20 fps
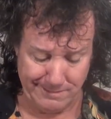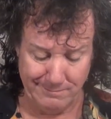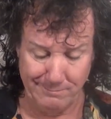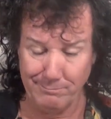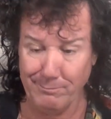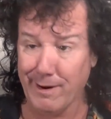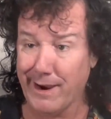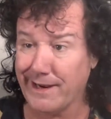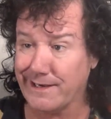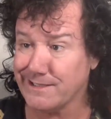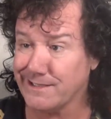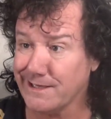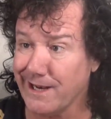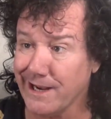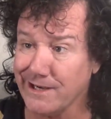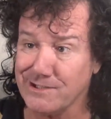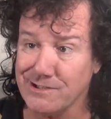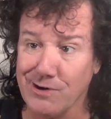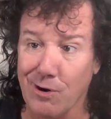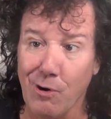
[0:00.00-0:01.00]
Mike's
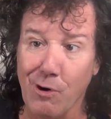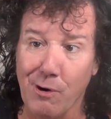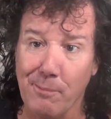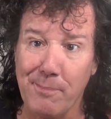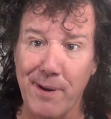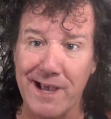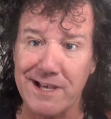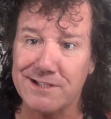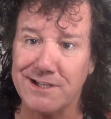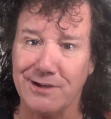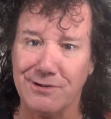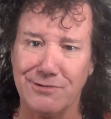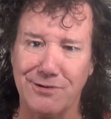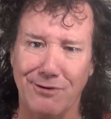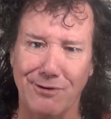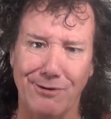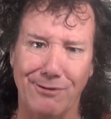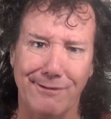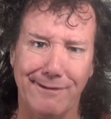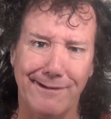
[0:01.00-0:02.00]
next door, pest
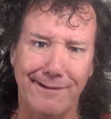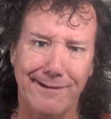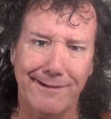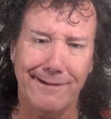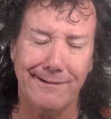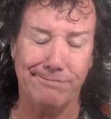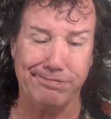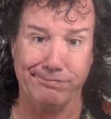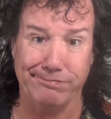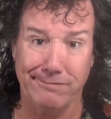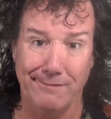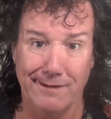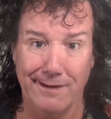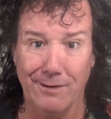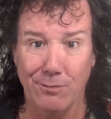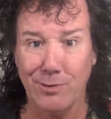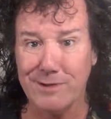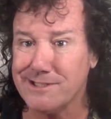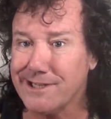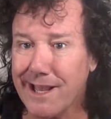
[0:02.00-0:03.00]
control.
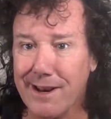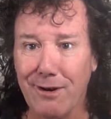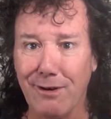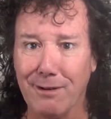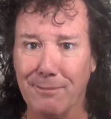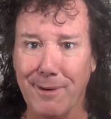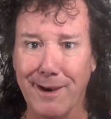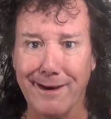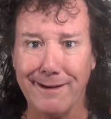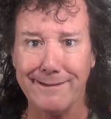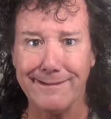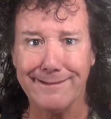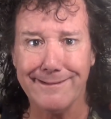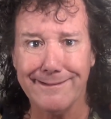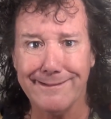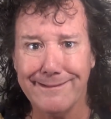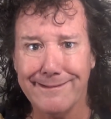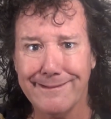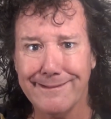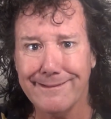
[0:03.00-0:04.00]
What's that all about?
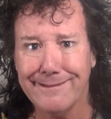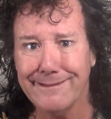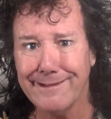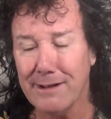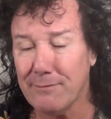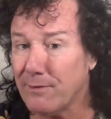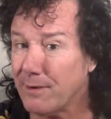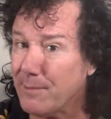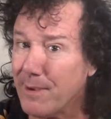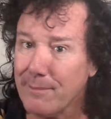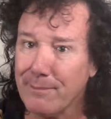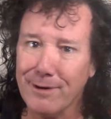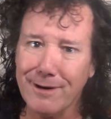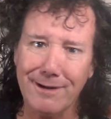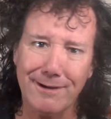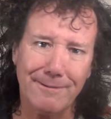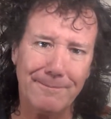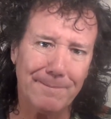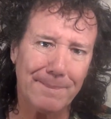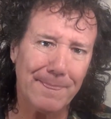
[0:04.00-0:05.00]
And
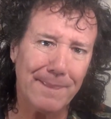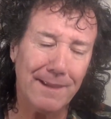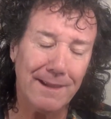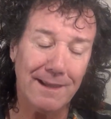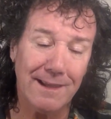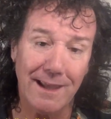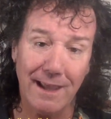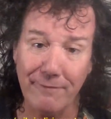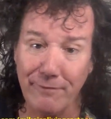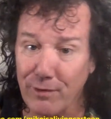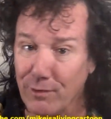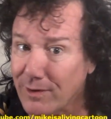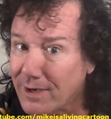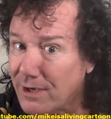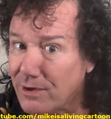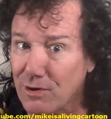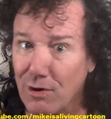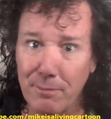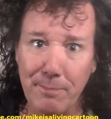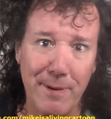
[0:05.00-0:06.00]
remember, if you
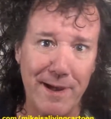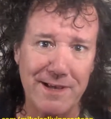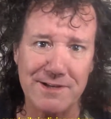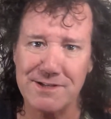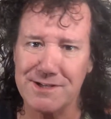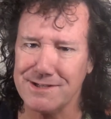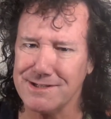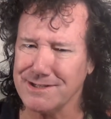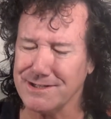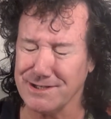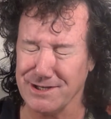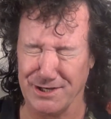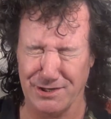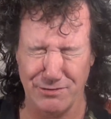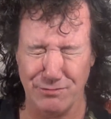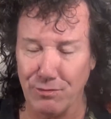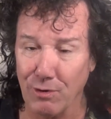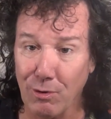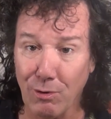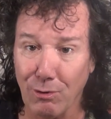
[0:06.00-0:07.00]
need your pest
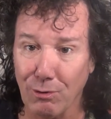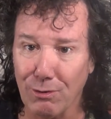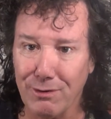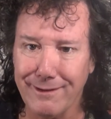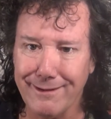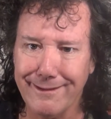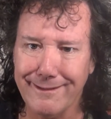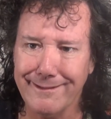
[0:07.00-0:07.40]
controlled,